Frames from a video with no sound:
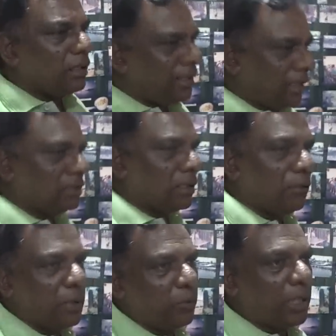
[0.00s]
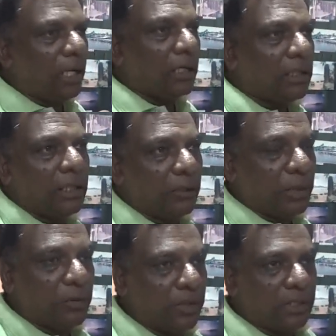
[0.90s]
Yes, I mean, we are dealing
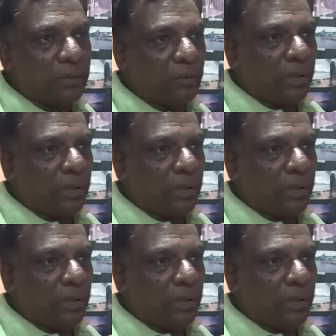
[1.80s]
with tourism.